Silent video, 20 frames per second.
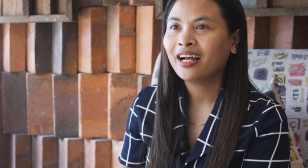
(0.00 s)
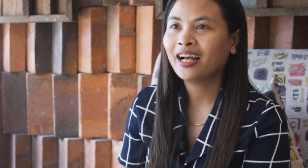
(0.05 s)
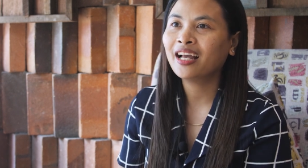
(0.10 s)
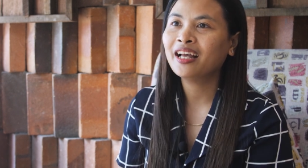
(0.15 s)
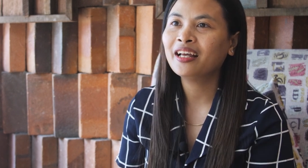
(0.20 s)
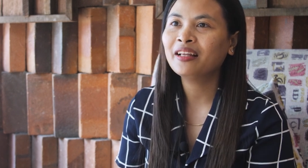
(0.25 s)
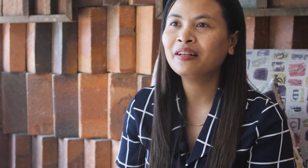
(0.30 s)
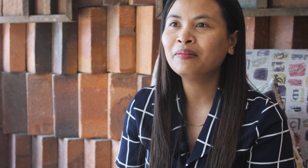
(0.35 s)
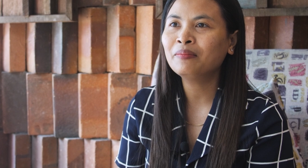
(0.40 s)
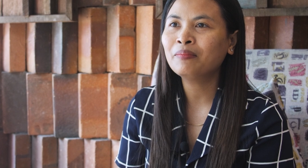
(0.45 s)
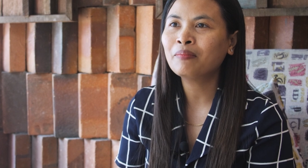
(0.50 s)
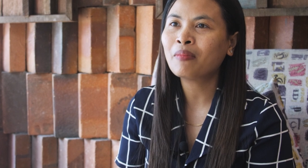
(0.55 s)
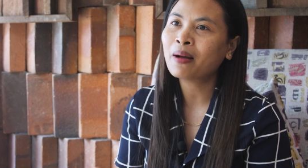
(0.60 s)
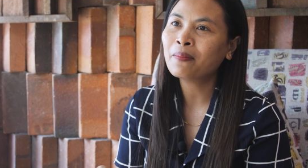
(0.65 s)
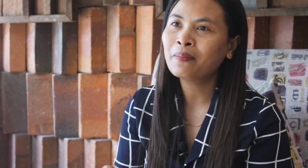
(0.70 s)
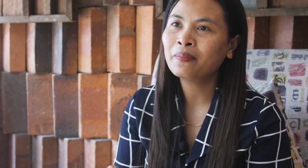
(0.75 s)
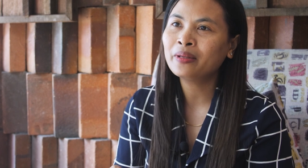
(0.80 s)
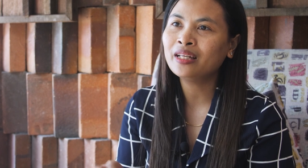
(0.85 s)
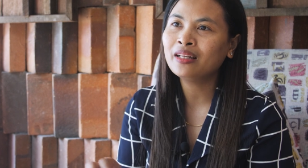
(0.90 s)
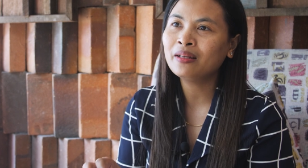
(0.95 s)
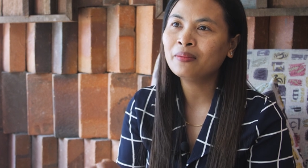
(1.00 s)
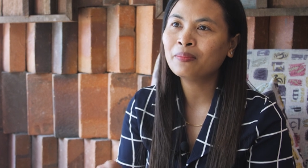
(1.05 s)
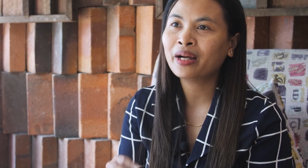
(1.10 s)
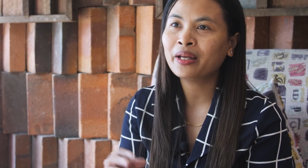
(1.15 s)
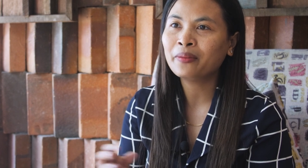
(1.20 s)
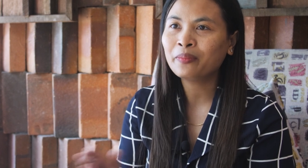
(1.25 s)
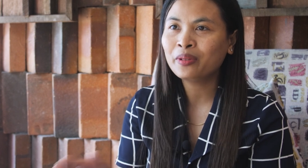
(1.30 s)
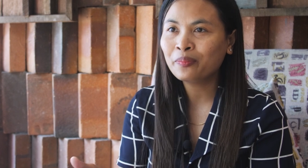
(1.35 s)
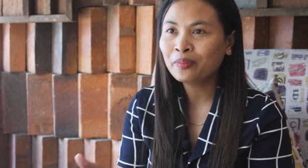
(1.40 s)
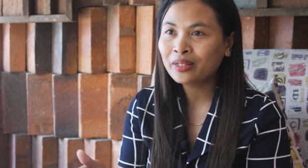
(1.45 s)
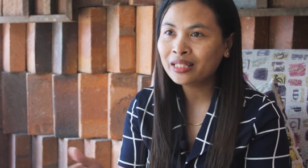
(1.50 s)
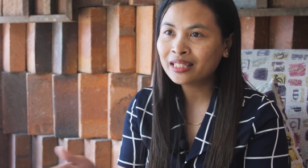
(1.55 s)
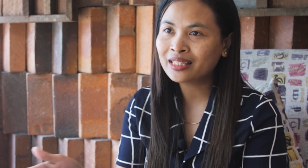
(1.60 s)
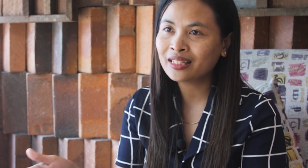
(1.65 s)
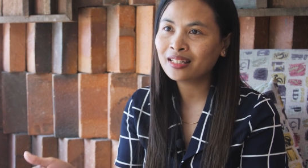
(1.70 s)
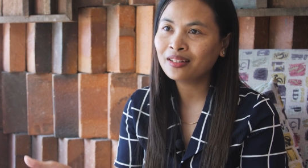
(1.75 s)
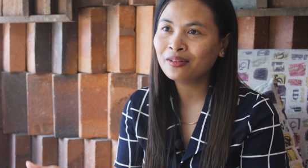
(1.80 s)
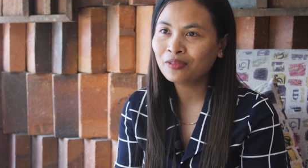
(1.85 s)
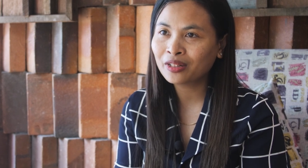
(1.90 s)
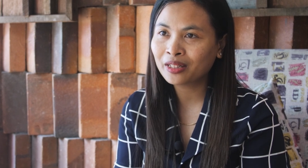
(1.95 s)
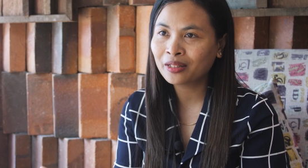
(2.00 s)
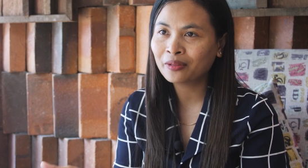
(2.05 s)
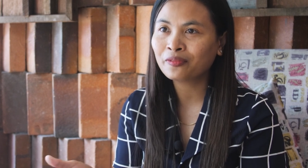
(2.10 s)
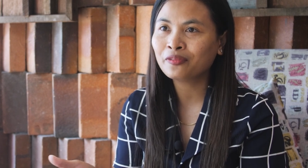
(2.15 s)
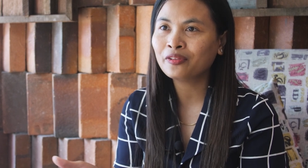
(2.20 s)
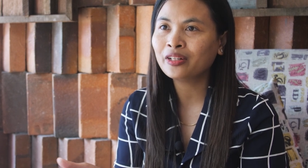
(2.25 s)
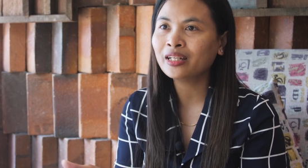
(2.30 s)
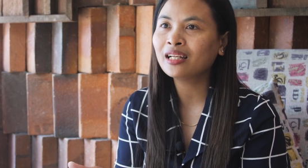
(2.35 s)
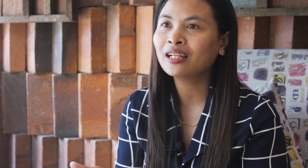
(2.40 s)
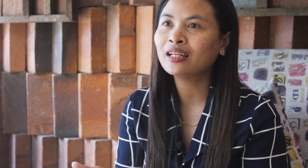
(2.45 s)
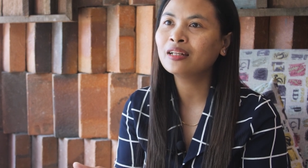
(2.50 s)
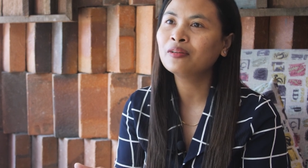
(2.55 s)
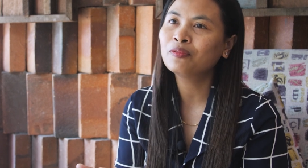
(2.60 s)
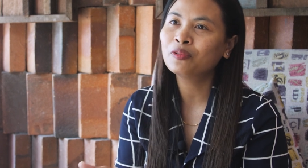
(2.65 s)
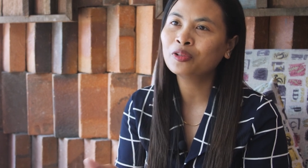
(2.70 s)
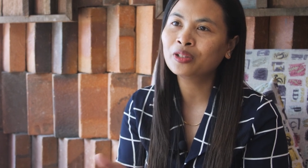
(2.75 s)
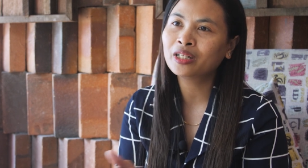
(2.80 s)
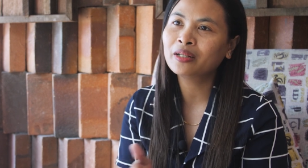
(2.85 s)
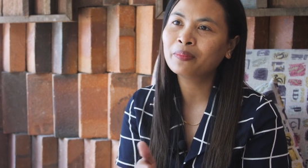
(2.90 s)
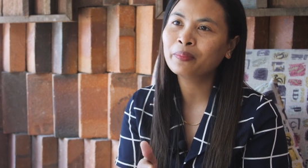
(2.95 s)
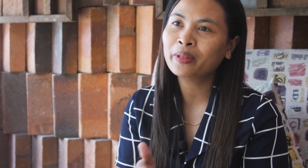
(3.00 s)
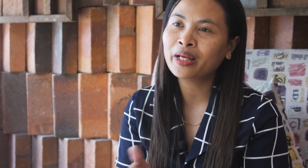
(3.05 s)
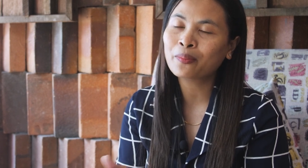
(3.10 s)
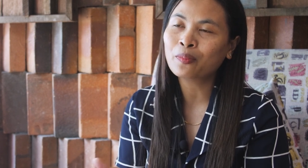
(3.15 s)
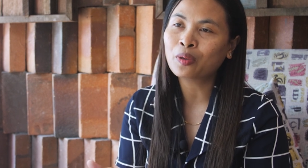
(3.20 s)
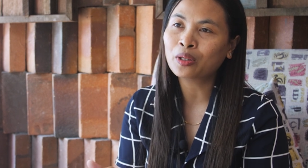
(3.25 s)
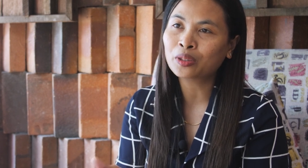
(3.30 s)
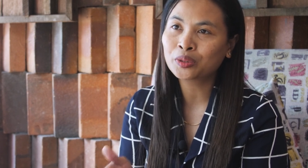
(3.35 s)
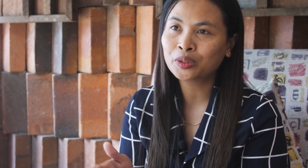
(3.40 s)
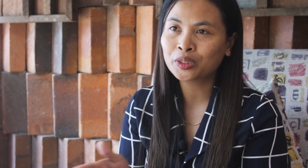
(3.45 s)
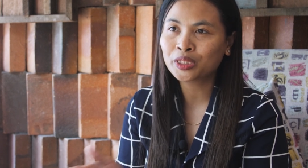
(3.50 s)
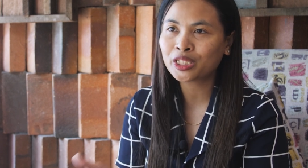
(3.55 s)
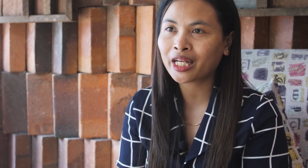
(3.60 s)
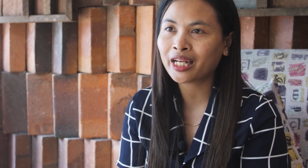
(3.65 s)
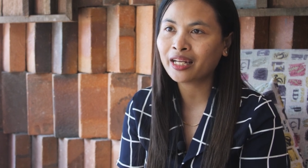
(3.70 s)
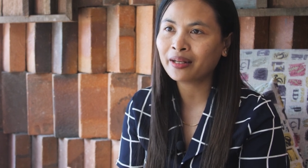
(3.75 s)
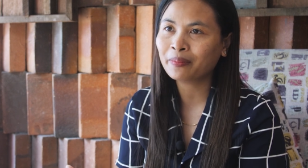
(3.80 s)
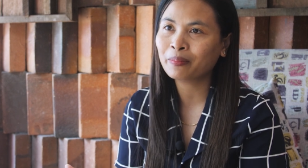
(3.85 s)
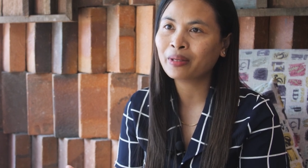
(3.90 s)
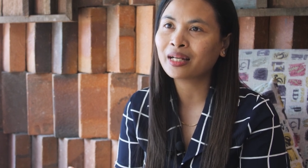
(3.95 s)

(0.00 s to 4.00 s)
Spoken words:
and mommy might be busy with the field and wouldn't be able to check.